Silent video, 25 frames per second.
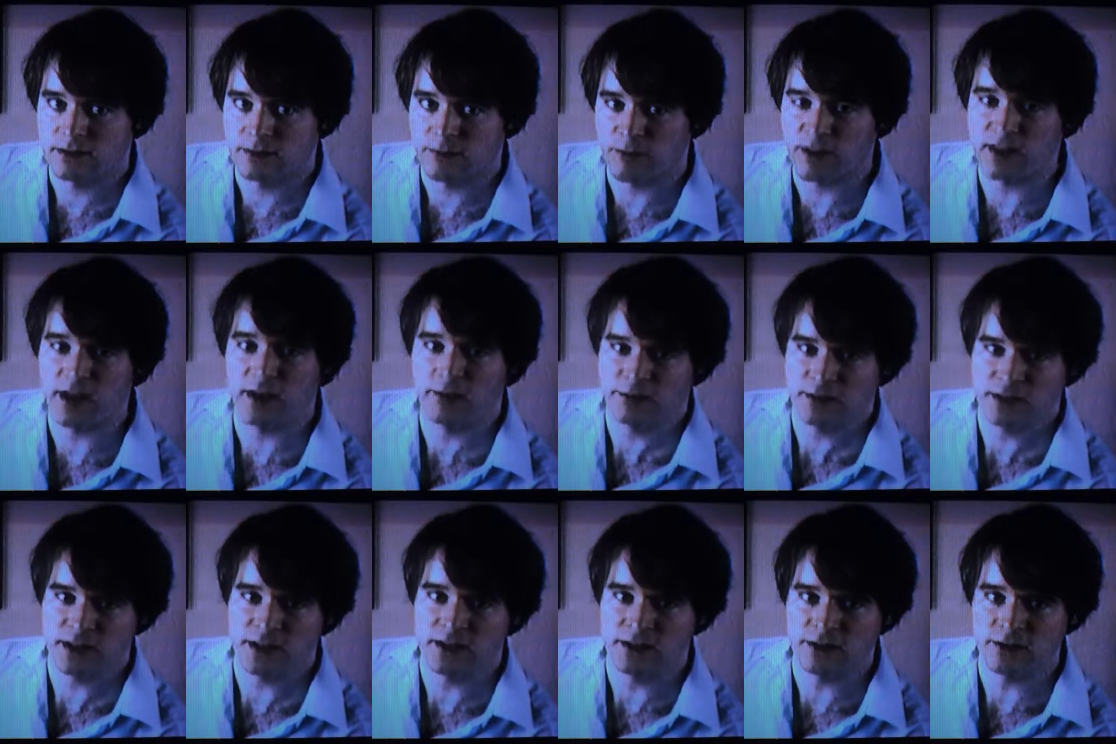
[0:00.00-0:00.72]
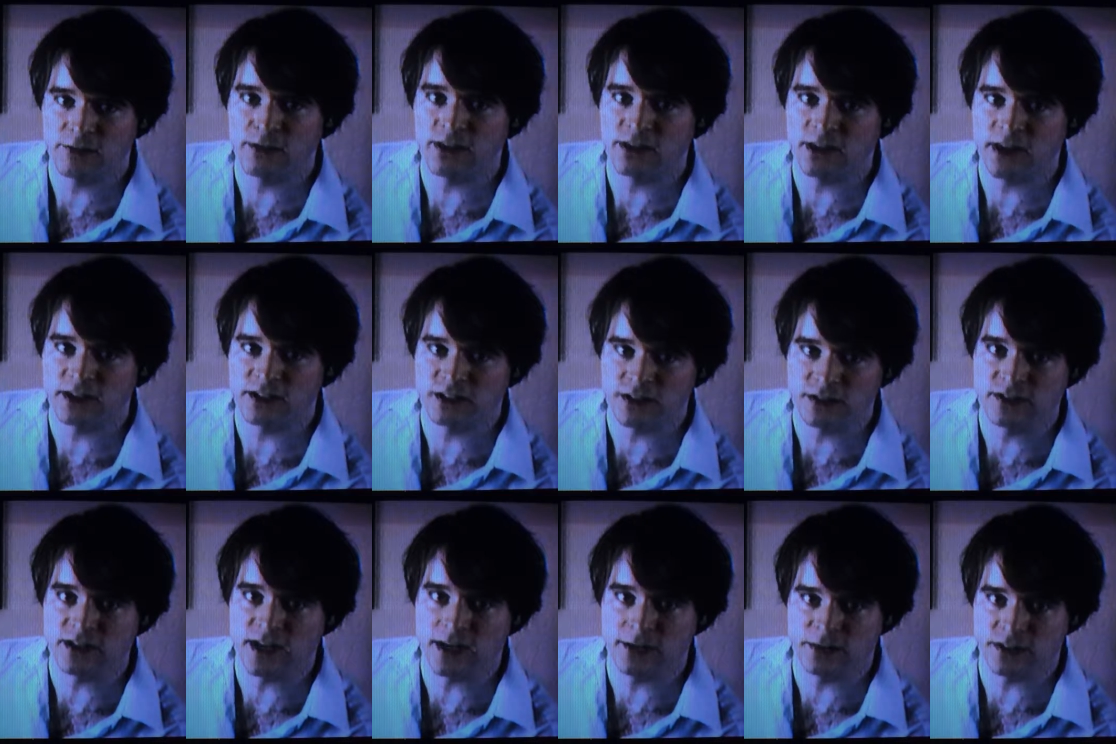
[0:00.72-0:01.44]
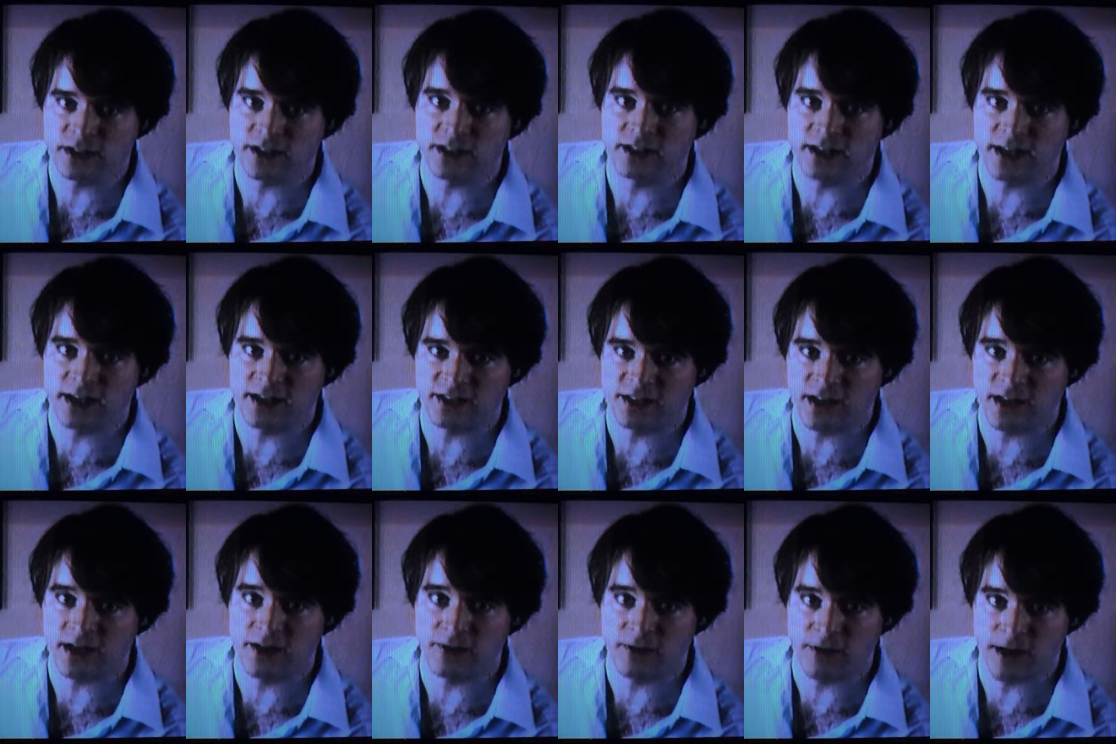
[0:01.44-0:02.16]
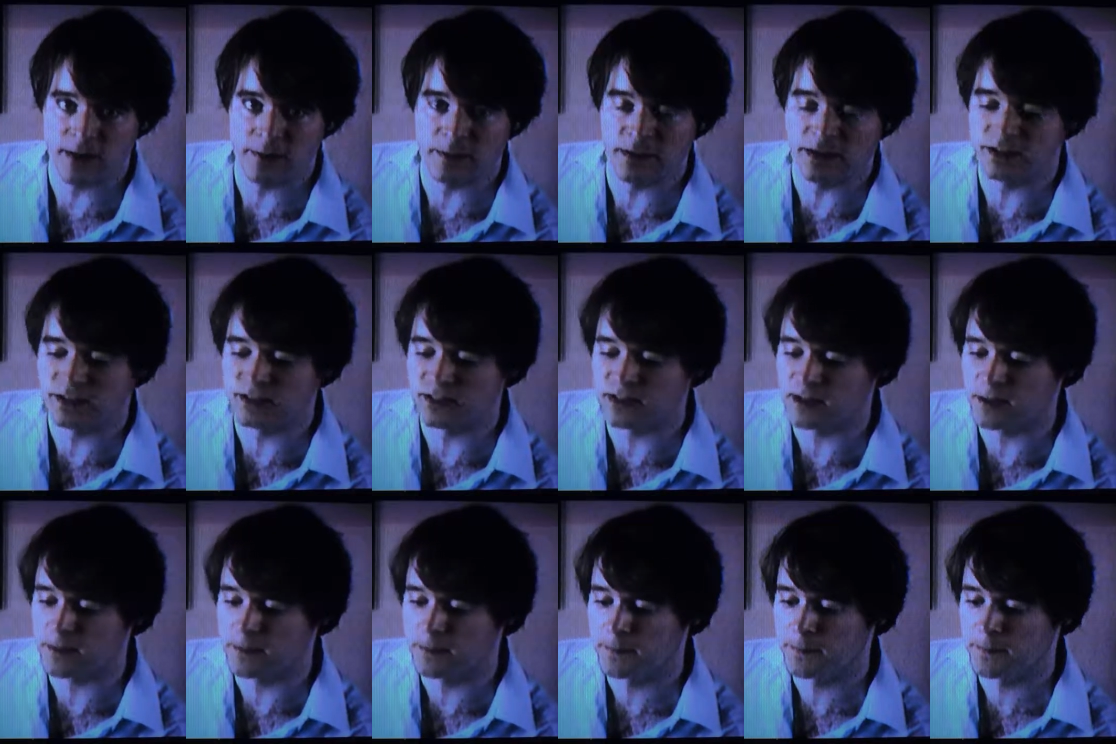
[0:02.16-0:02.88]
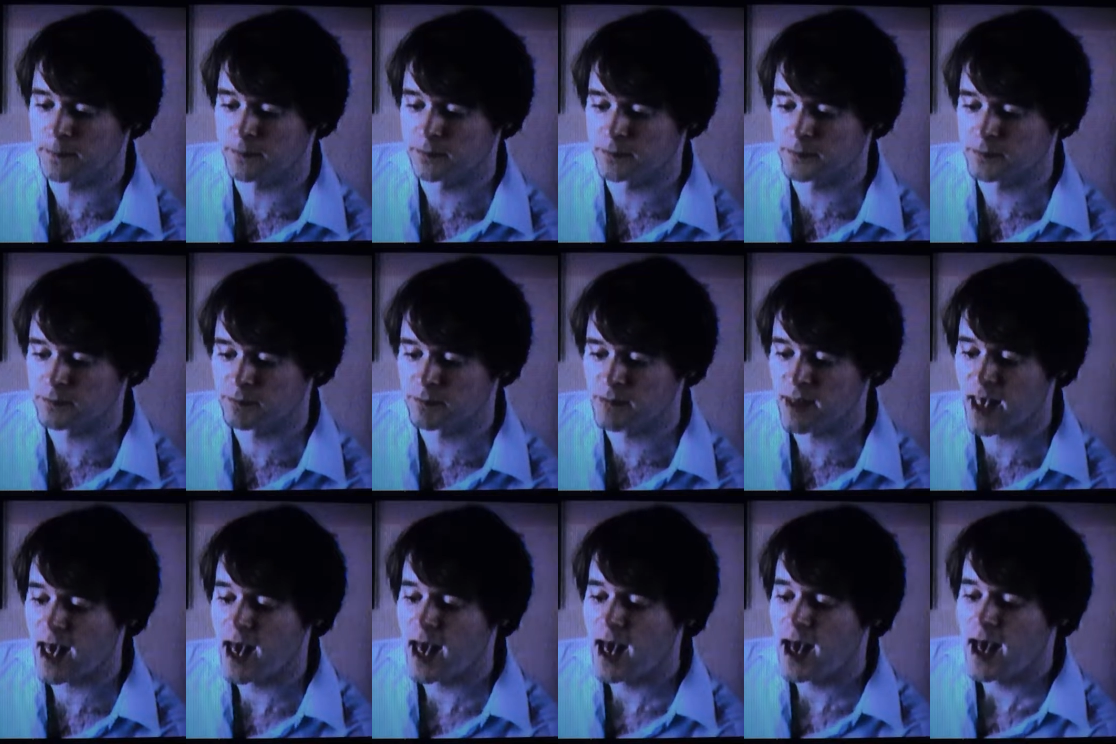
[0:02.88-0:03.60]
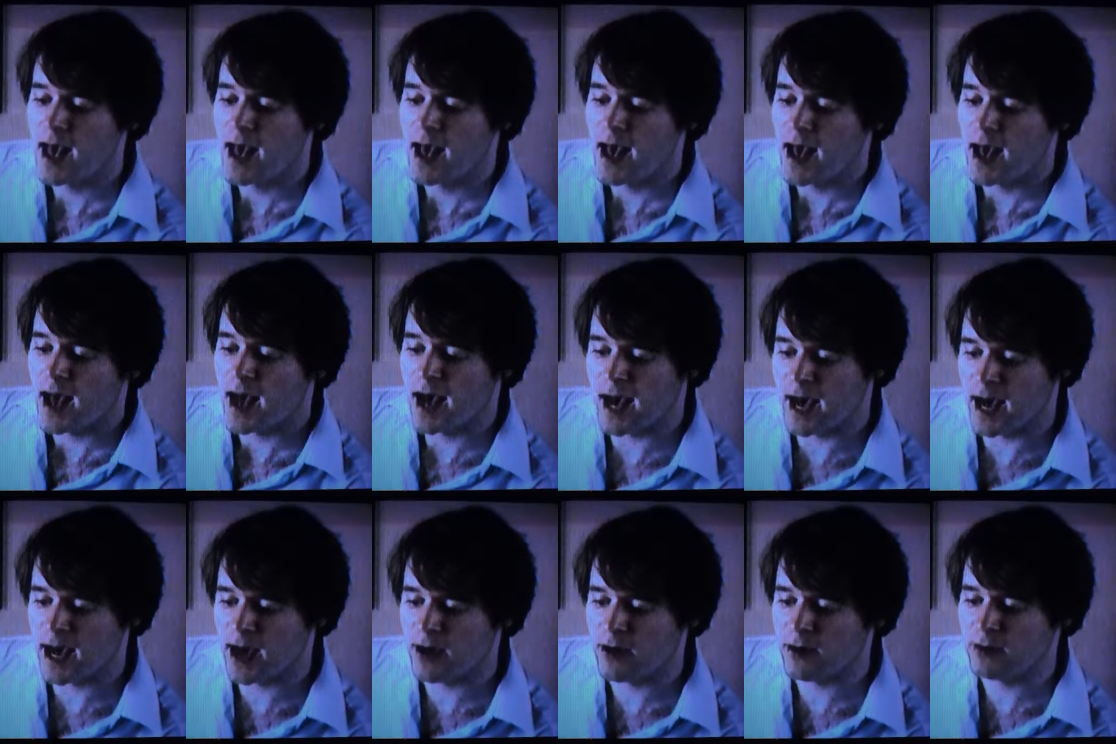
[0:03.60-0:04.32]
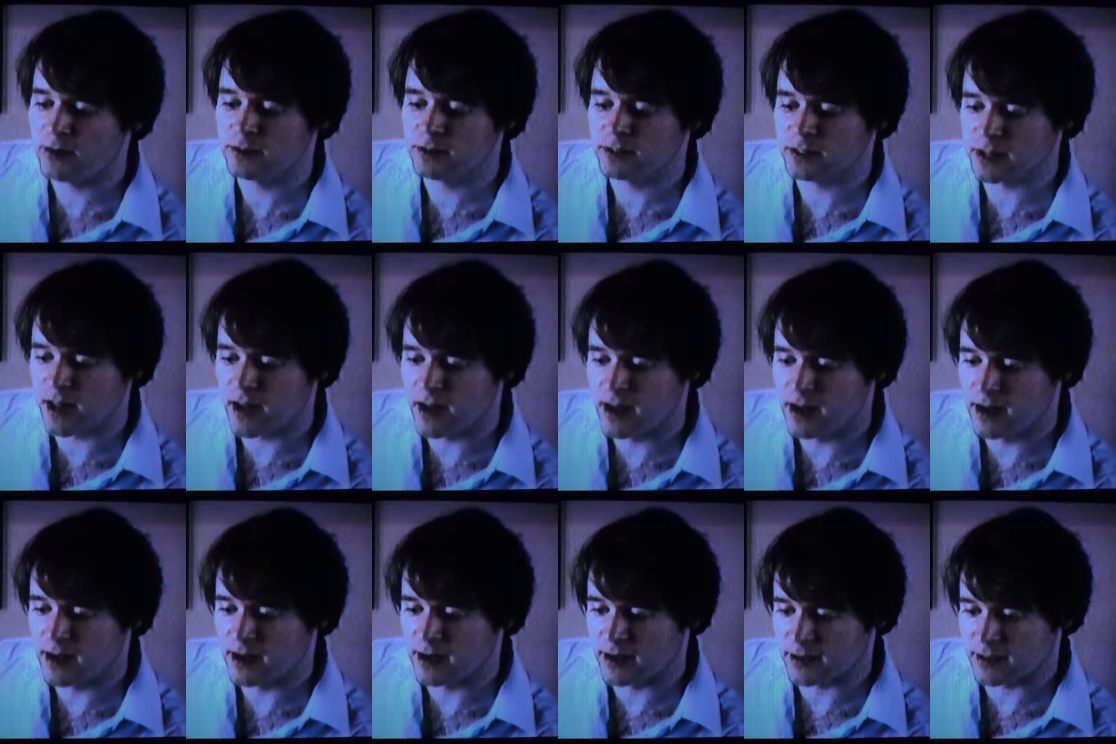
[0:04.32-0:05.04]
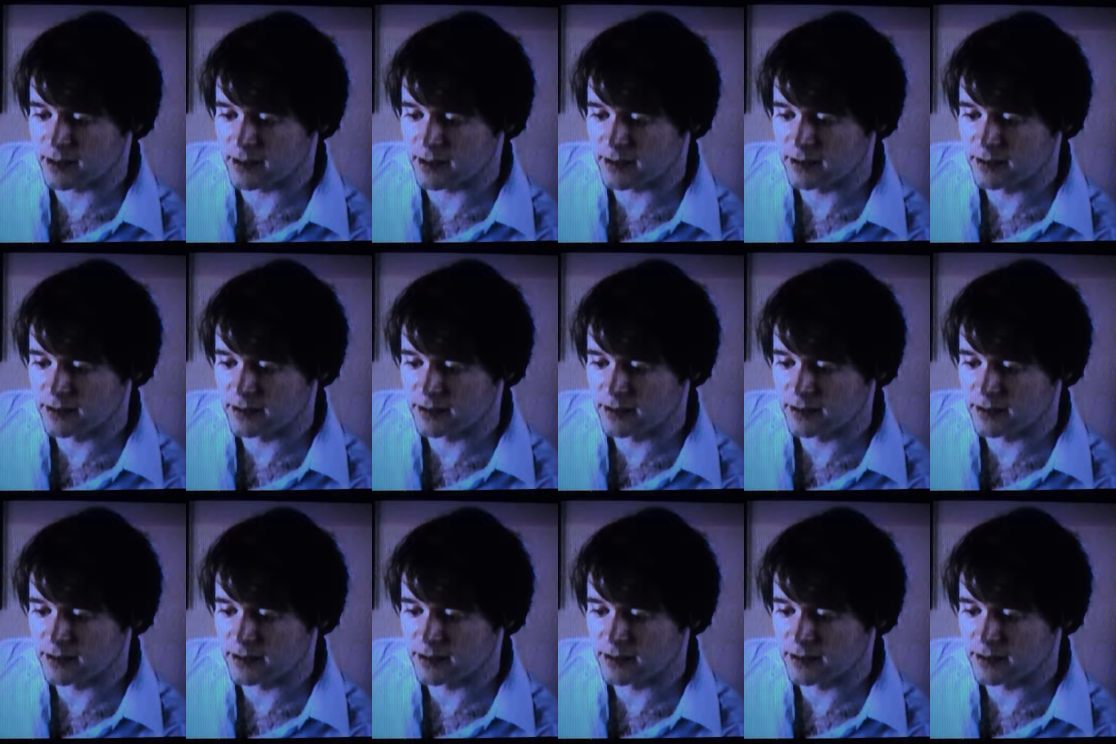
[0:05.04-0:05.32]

We thought, we, we thought Suzanne was going take Saudi How long